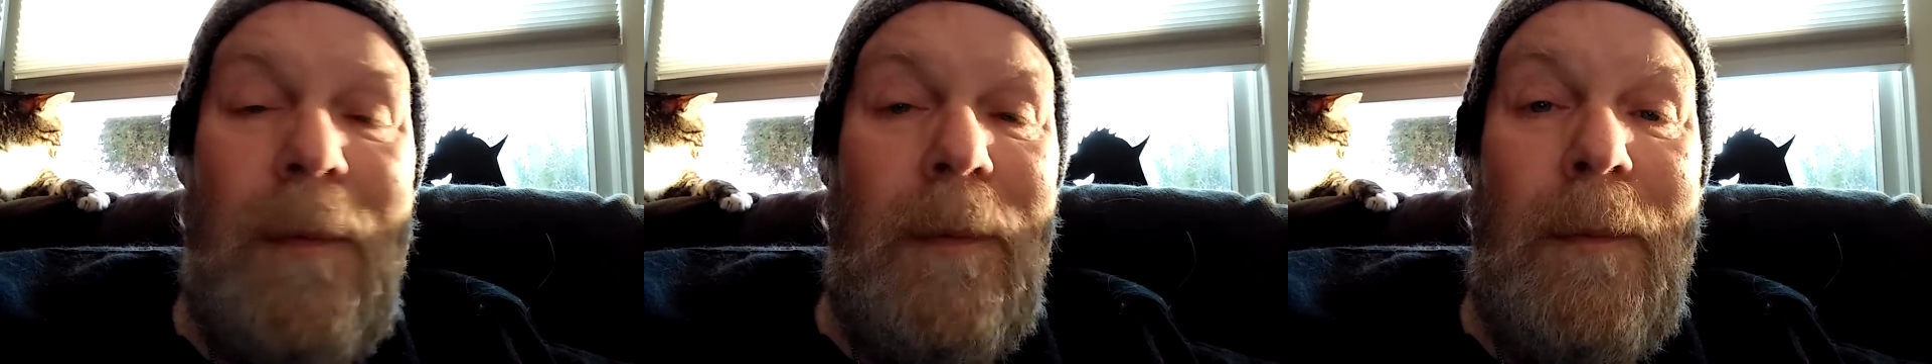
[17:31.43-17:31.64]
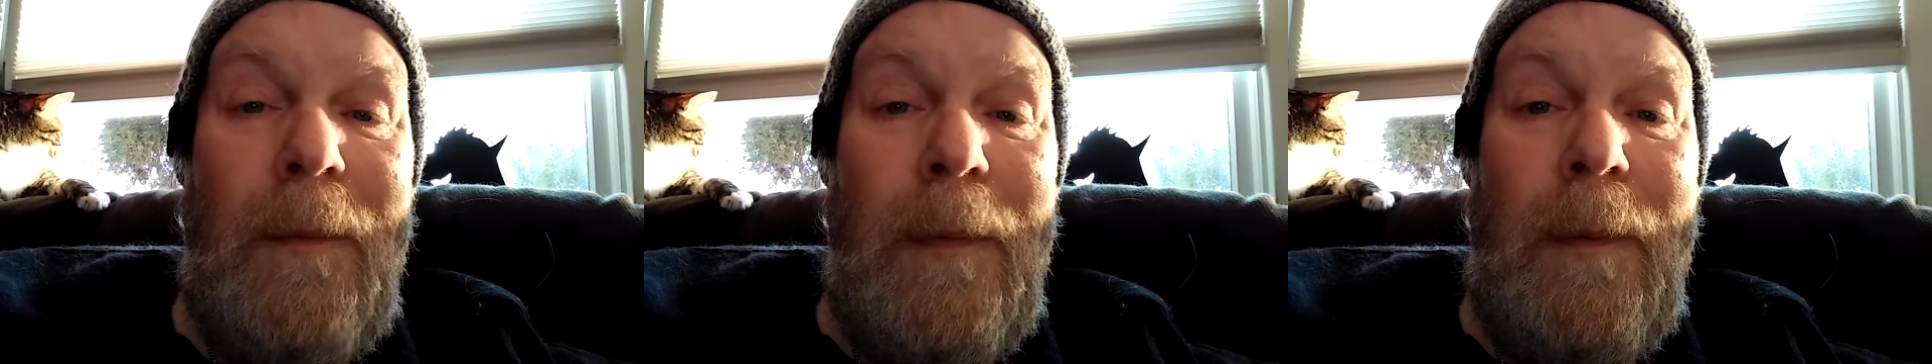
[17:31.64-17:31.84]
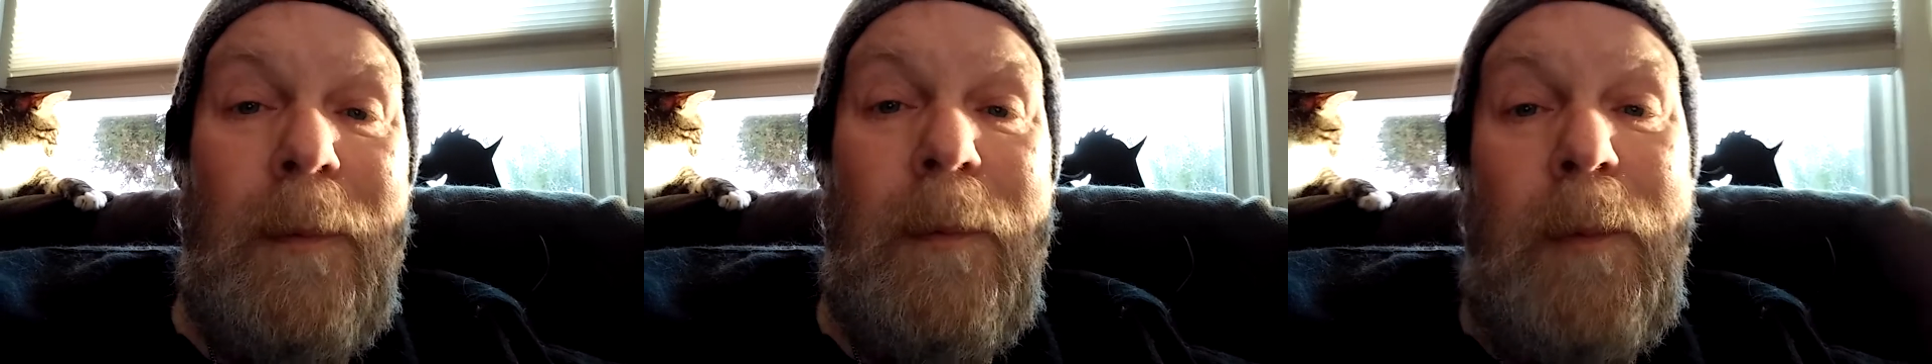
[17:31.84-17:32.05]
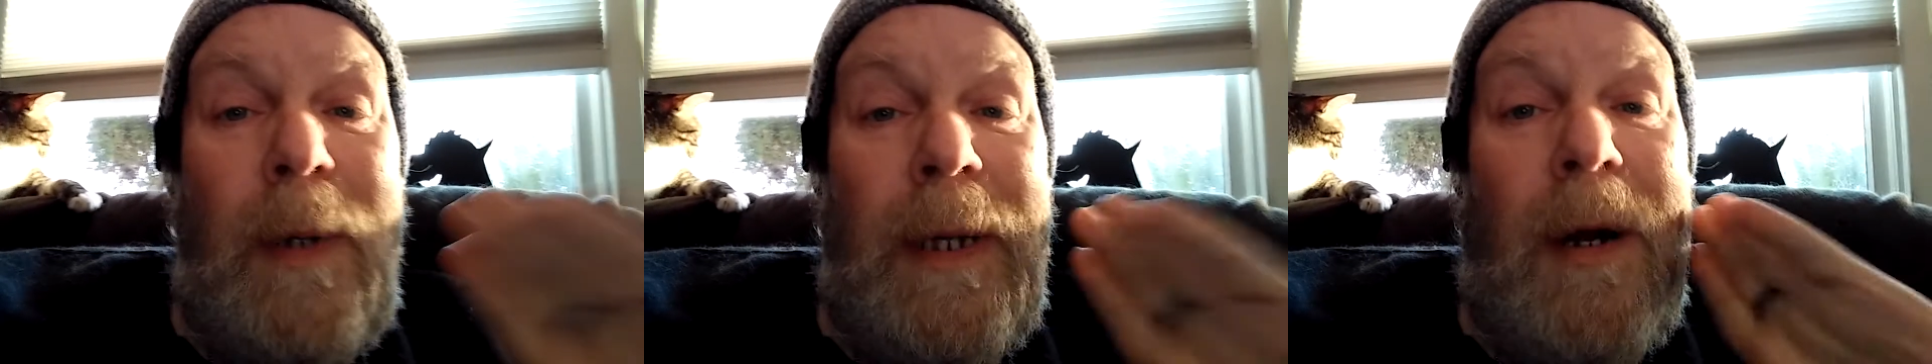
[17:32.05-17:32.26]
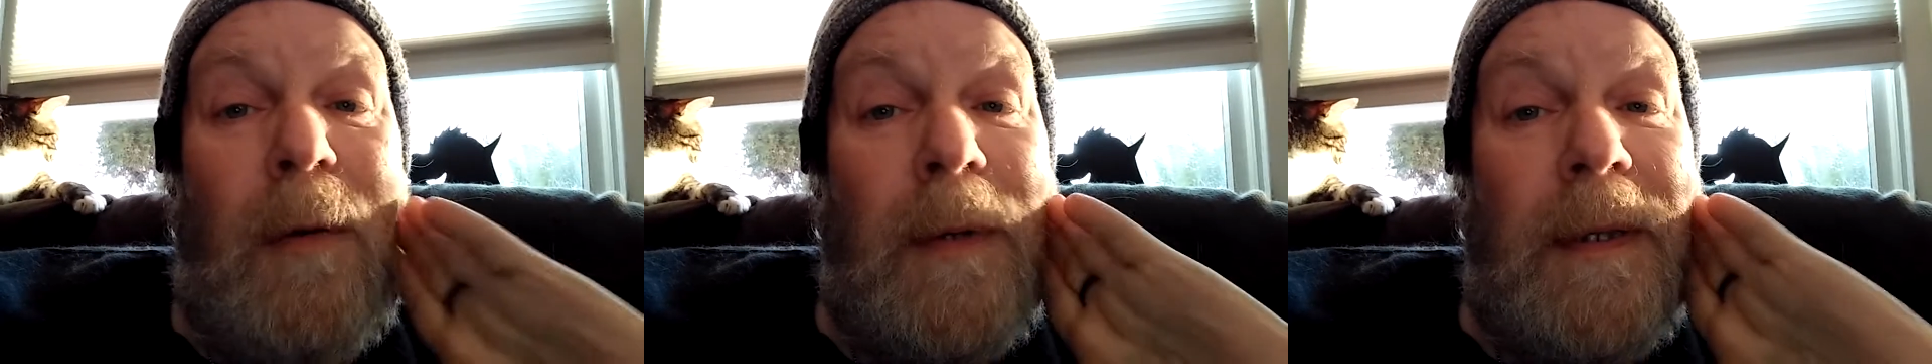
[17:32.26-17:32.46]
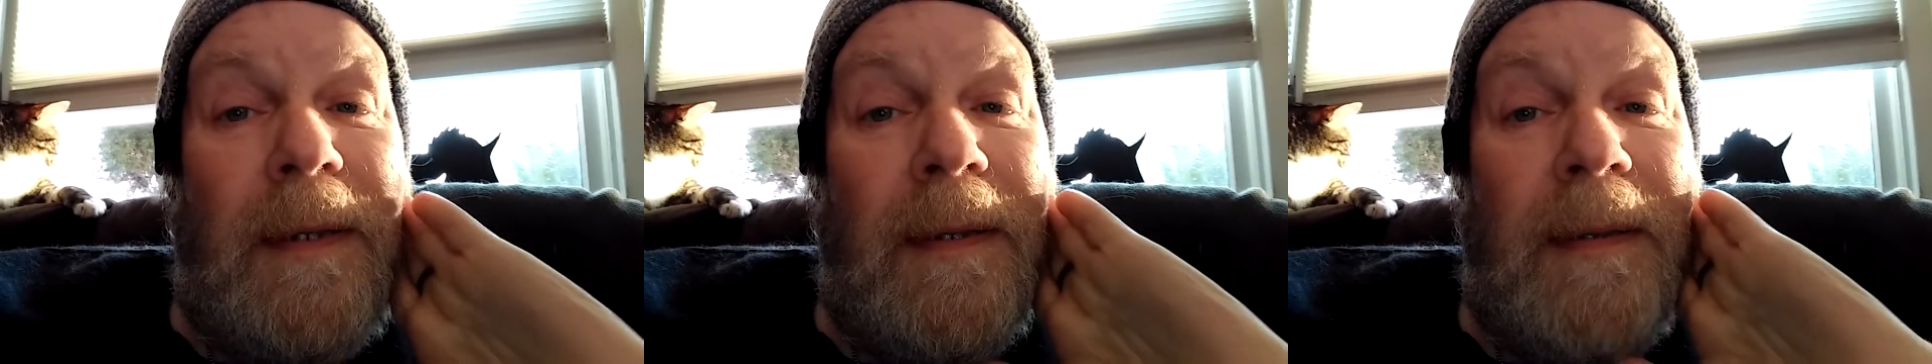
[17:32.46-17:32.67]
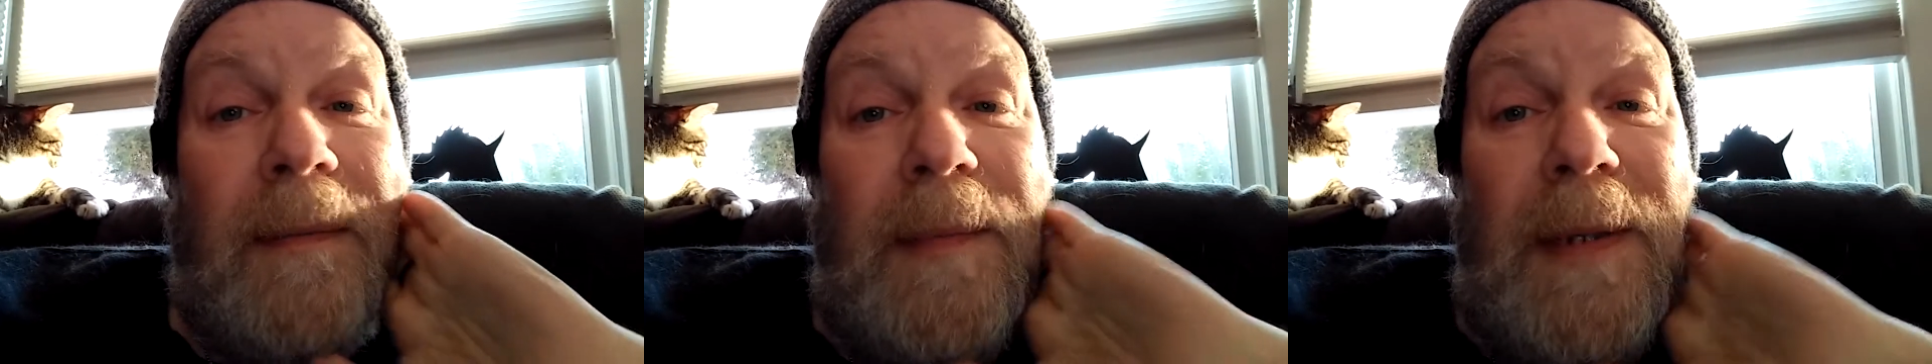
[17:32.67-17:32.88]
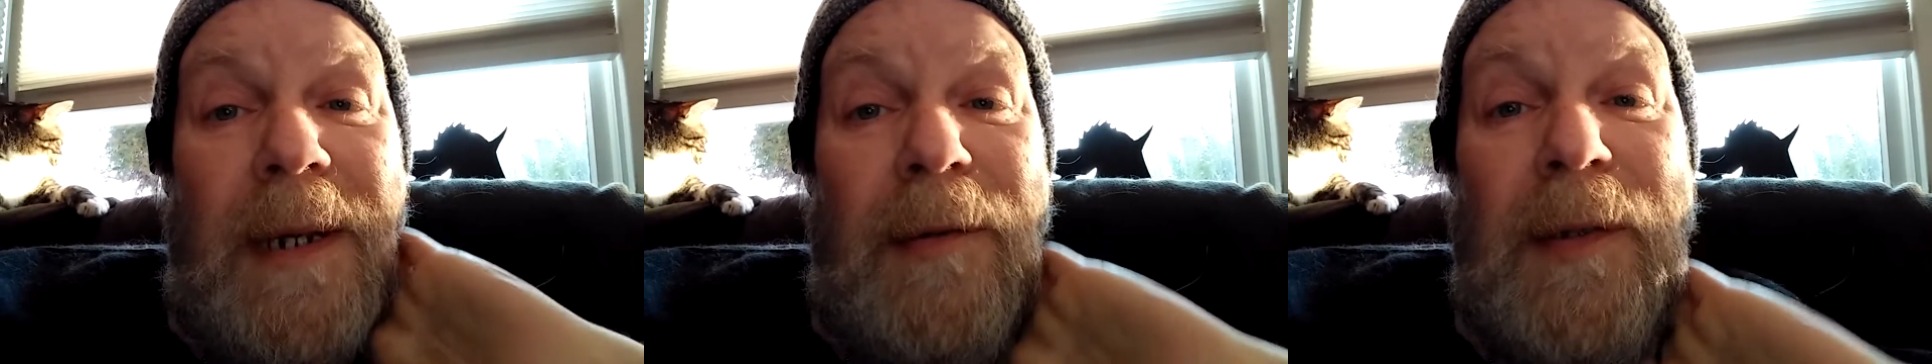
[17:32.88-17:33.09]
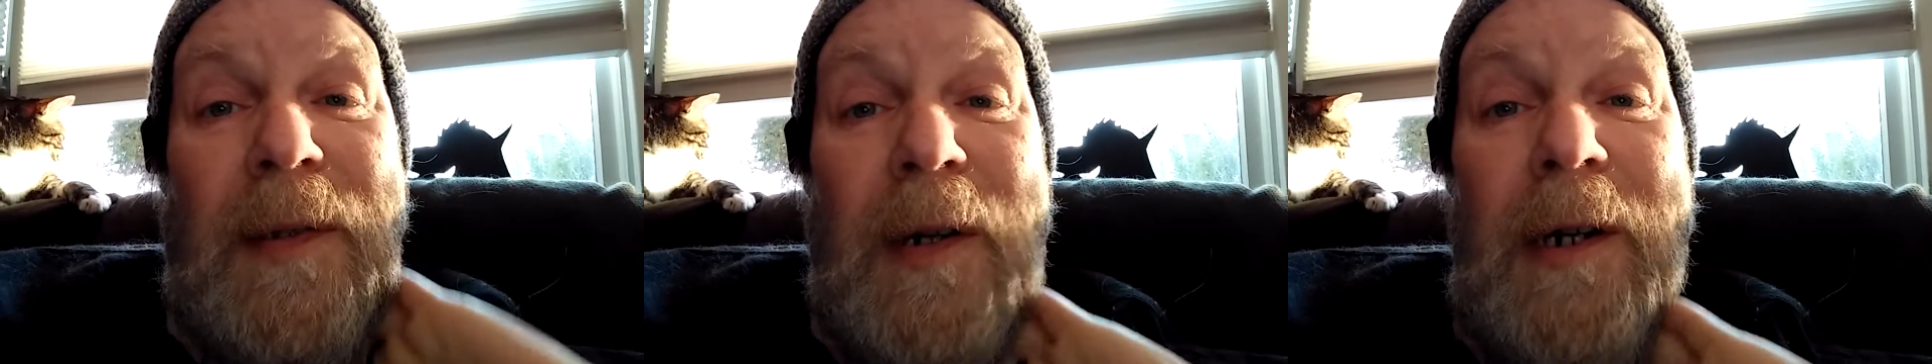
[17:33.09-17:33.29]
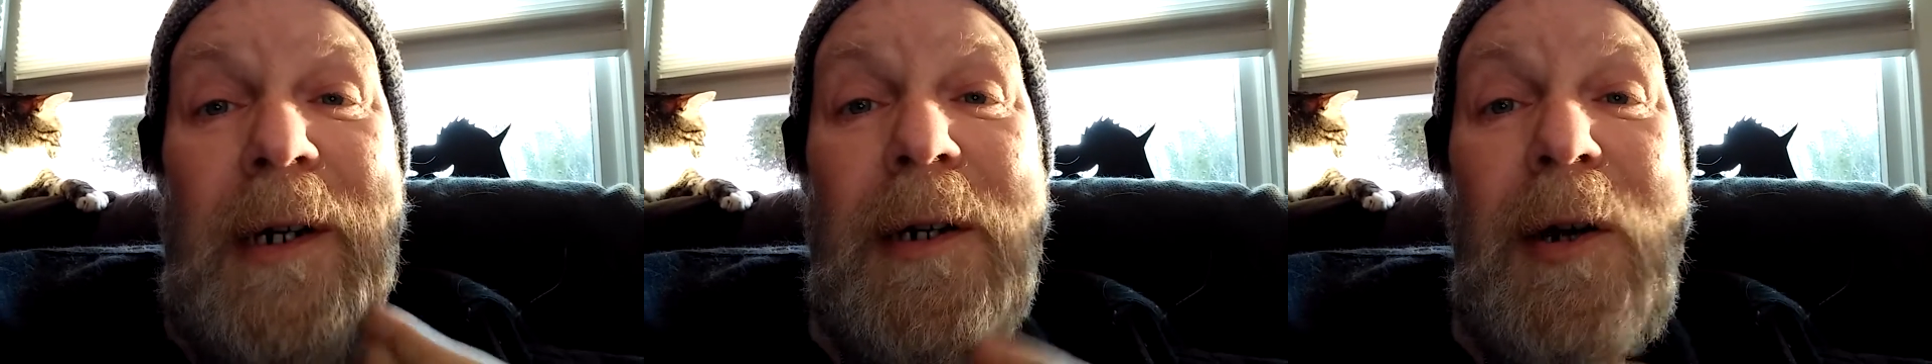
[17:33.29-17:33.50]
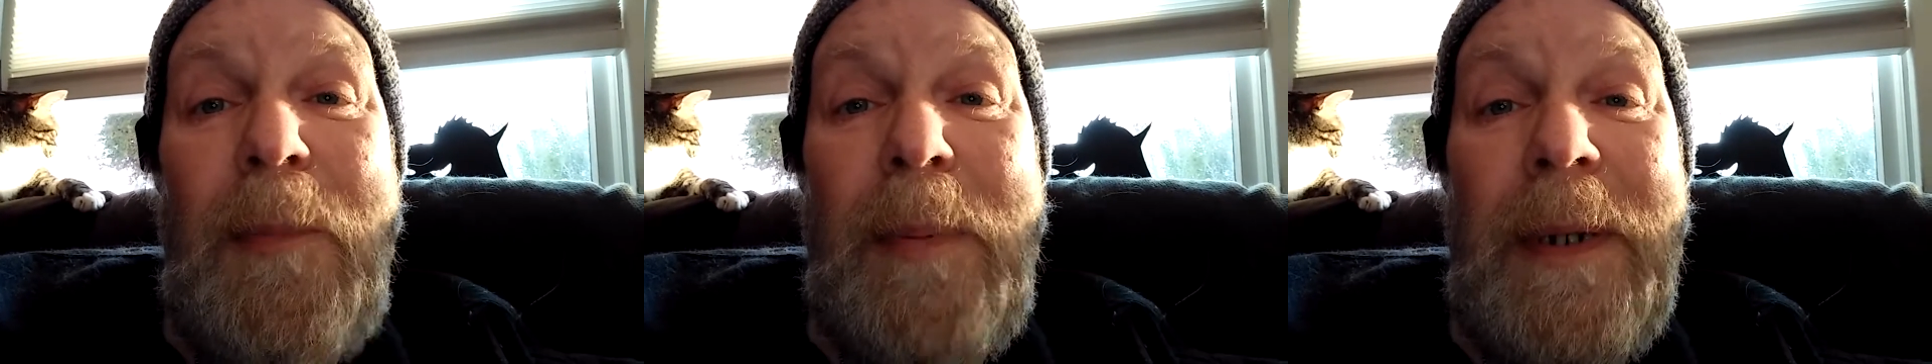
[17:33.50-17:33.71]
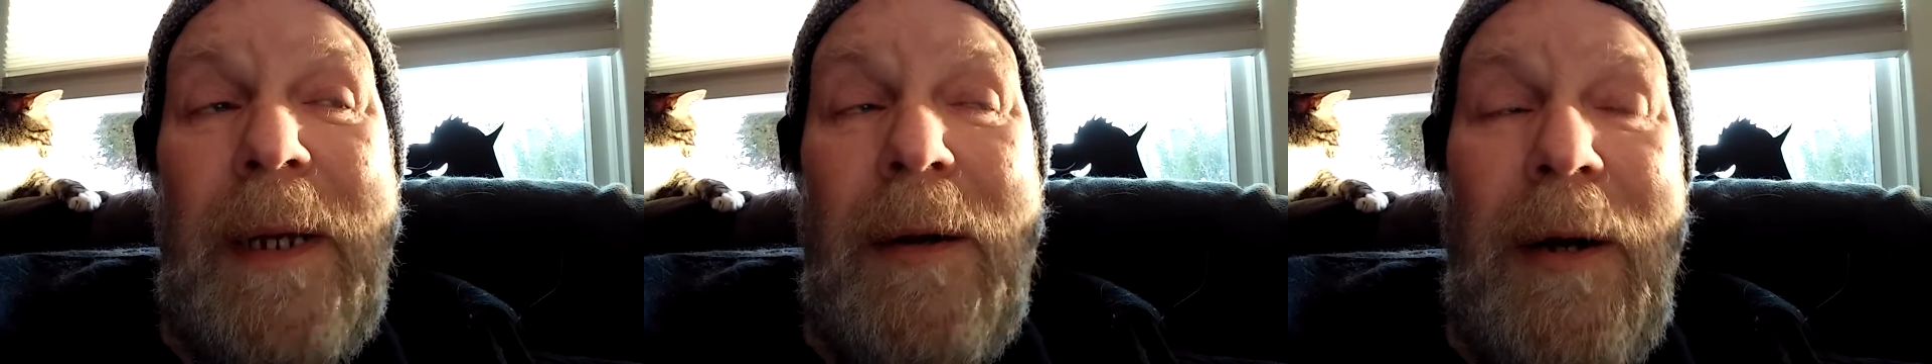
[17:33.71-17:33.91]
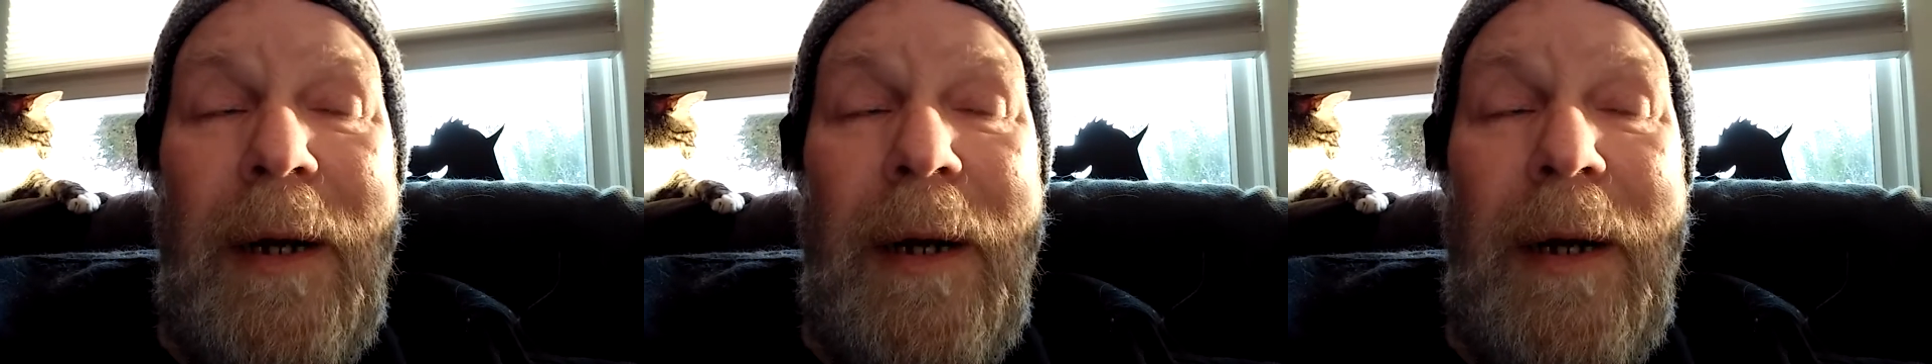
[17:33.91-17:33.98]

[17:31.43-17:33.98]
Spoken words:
we always, started opening